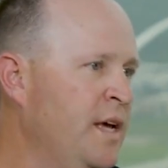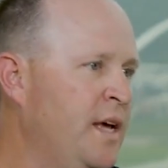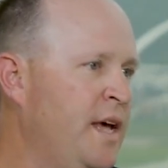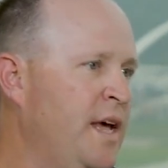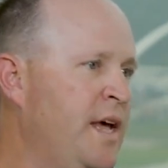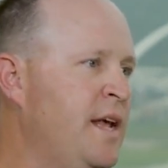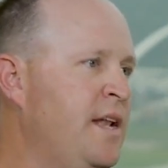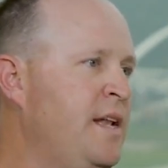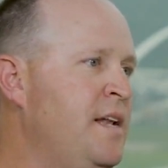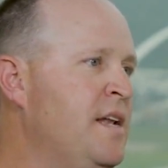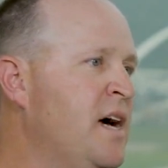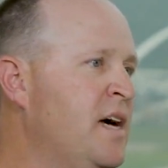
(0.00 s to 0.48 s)

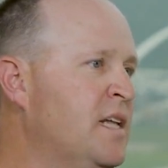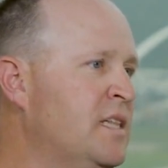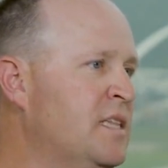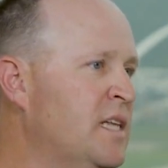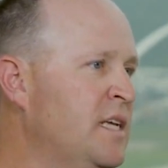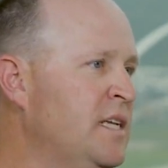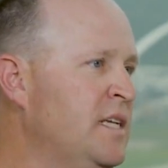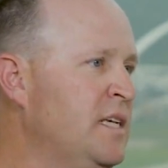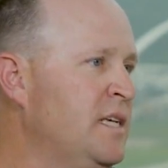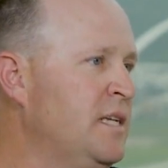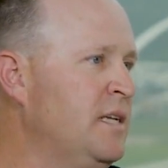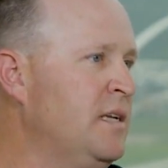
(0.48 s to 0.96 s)
And not
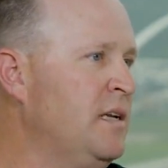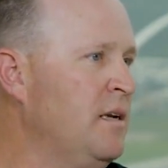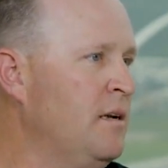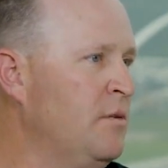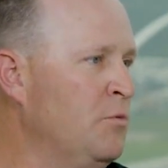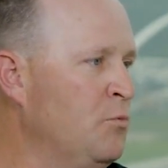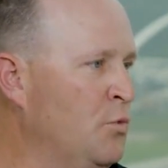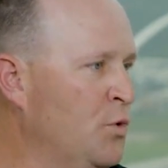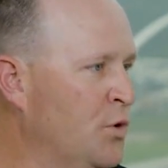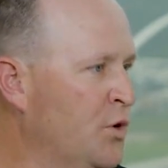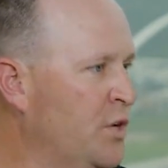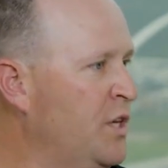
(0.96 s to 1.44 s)
that it
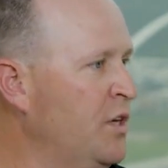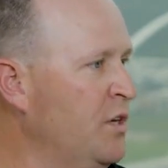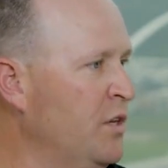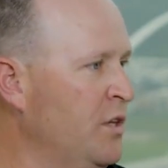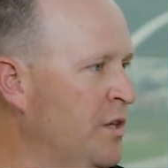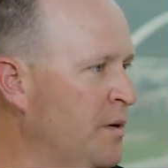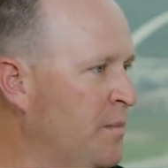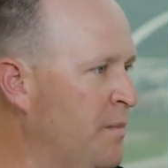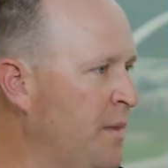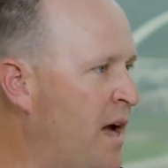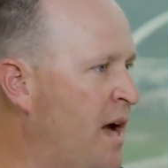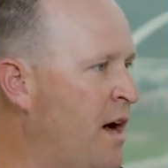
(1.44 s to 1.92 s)
will kill
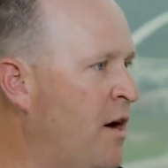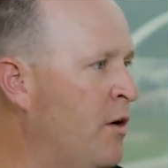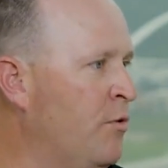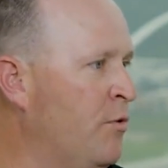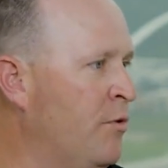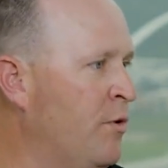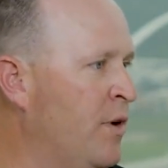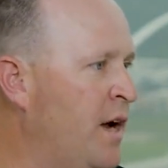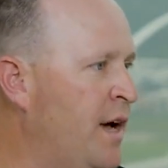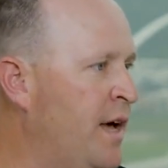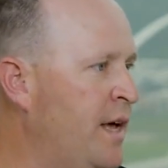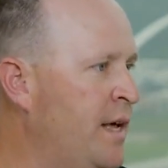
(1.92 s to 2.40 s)
them
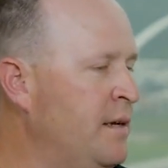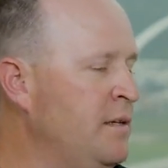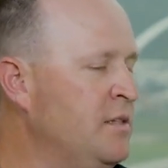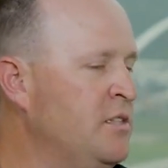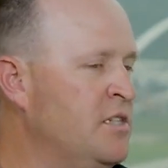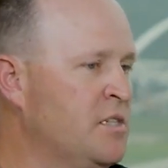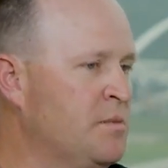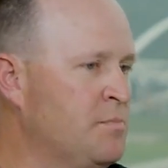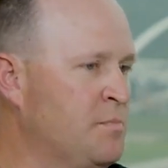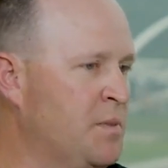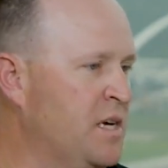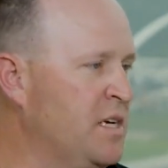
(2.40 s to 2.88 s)
outright
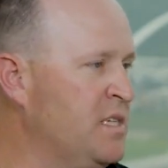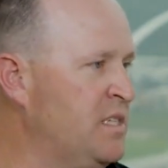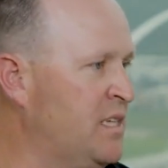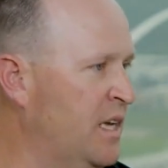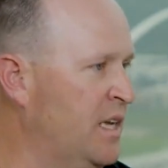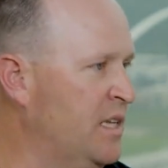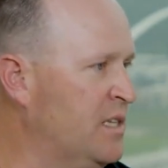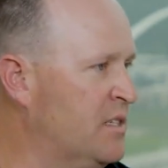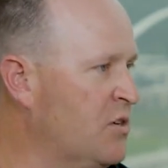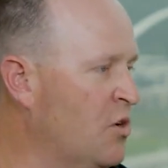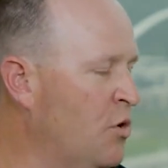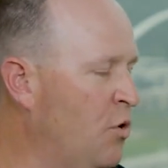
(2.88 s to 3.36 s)
just because it
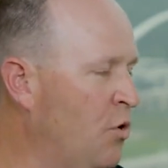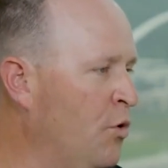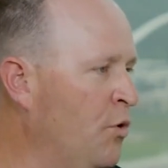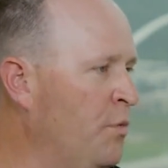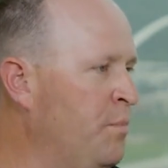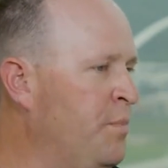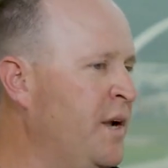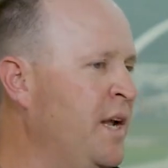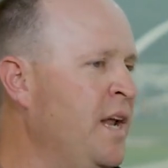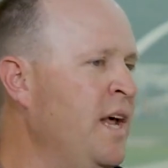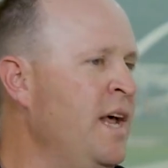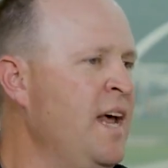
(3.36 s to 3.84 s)
gets
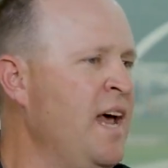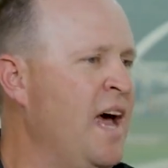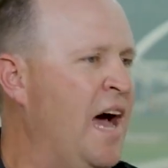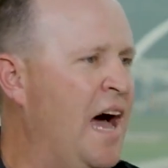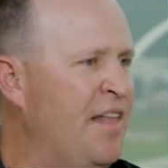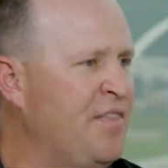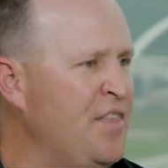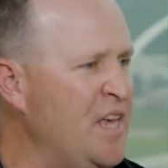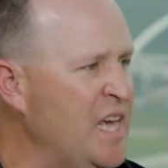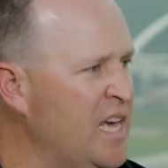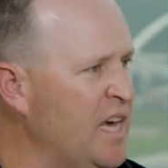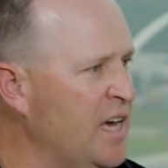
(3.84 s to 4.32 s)
cold, but
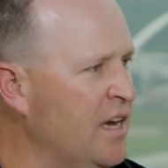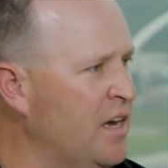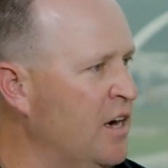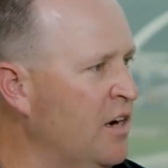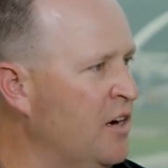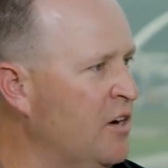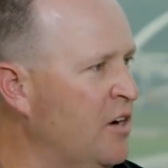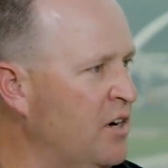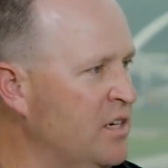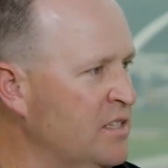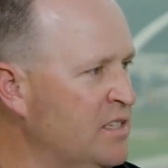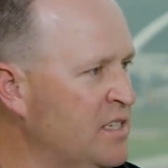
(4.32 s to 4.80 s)
I think it
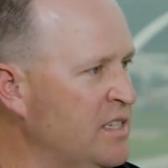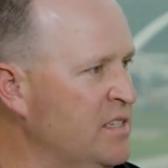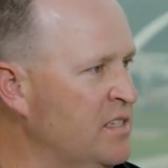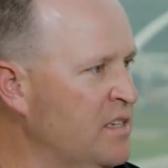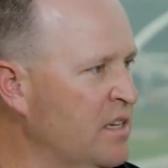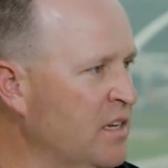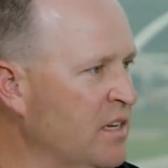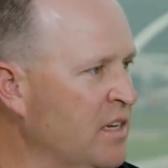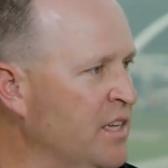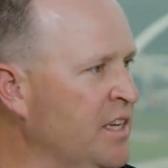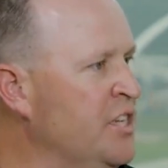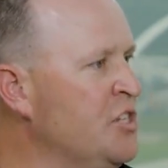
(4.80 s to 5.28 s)
can cause these
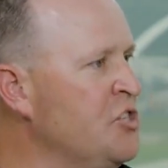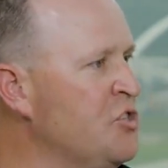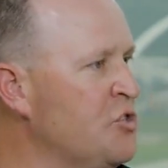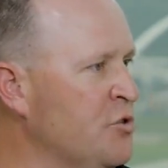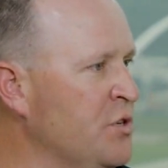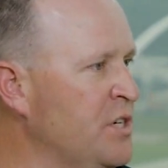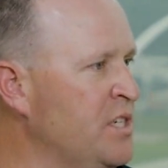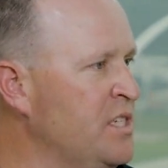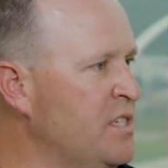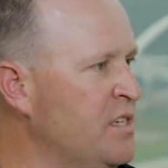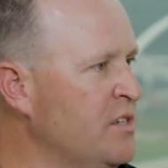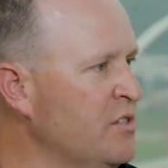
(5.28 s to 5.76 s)
little
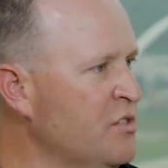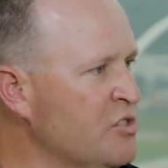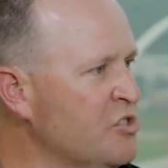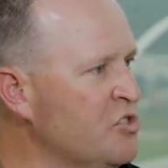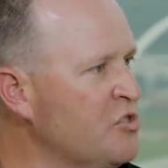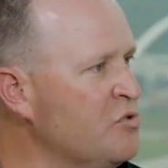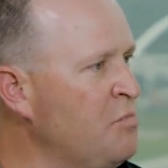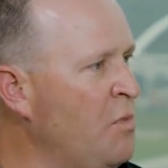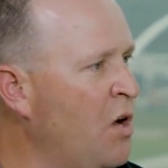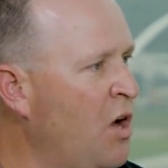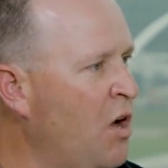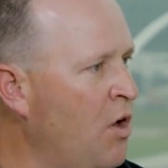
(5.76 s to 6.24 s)
injuries, little
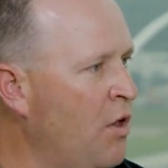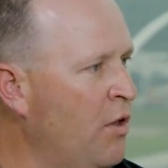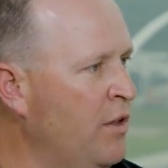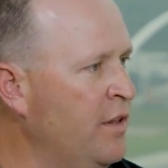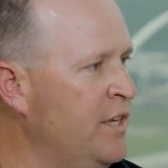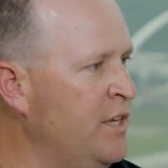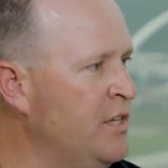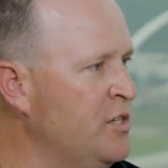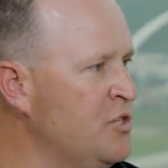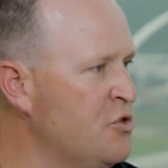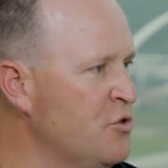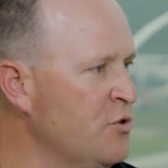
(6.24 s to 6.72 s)
small
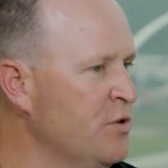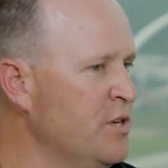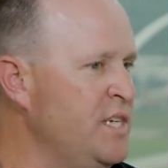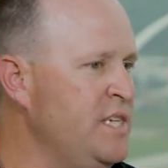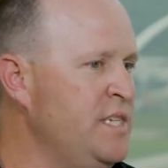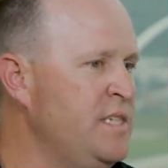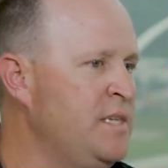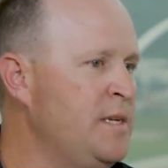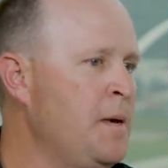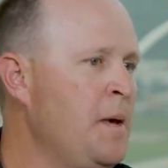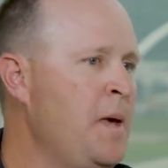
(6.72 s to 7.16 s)
injuries.